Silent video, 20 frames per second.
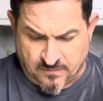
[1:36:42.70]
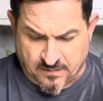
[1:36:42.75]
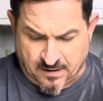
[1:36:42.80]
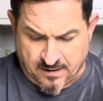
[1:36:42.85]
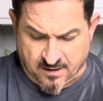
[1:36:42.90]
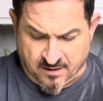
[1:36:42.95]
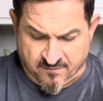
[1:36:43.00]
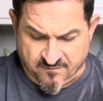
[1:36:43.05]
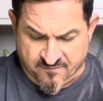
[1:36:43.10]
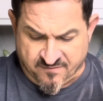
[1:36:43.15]

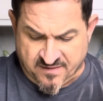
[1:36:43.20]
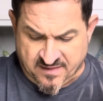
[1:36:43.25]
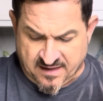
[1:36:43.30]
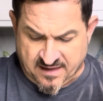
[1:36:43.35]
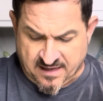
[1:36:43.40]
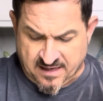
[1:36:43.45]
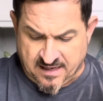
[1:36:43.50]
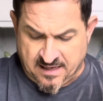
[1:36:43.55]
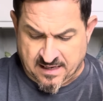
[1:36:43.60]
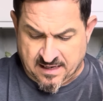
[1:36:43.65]
of
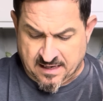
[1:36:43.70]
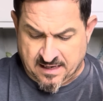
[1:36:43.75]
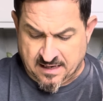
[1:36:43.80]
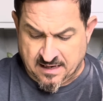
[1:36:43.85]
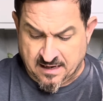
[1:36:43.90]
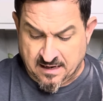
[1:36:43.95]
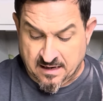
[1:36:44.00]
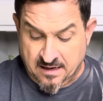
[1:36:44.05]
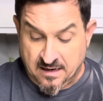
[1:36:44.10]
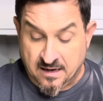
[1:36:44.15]
the
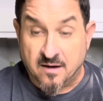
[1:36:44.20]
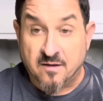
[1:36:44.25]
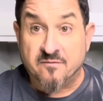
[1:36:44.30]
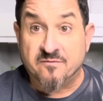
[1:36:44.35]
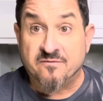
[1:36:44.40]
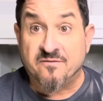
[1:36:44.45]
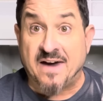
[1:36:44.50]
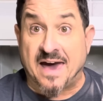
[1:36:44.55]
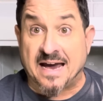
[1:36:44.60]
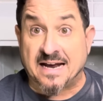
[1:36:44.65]

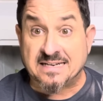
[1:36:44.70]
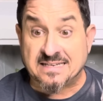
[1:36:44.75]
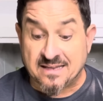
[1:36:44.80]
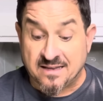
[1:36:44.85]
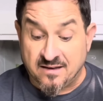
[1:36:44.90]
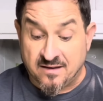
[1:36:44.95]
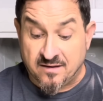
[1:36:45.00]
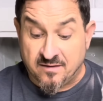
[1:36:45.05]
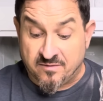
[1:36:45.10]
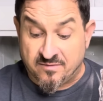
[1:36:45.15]
fact
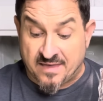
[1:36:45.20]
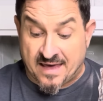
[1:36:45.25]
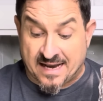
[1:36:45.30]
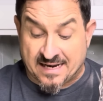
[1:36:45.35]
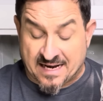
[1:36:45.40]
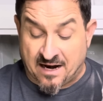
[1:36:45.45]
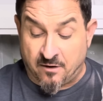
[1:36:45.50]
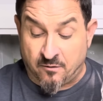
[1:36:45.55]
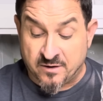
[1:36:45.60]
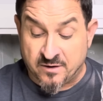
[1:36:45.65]

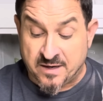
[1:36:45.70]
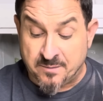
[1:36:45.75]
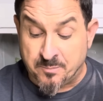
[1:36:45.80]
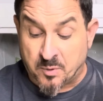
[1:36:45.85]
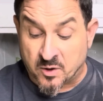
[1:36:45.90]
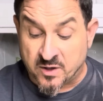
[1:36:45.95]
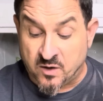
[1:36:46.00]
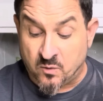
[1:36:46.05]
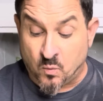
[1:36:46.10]
that I already bought it